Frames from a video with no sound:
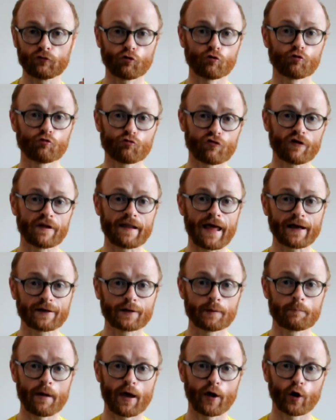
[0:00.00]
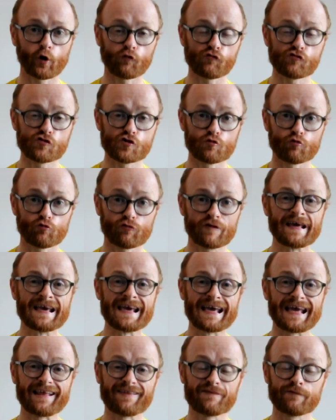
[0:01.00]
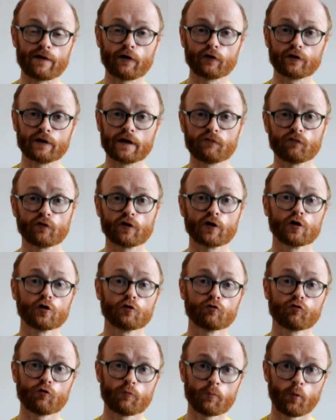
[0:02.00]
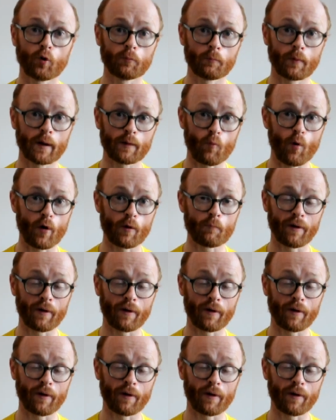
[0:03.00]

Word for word: to select a pair of shoes, it's very difficult to pull my,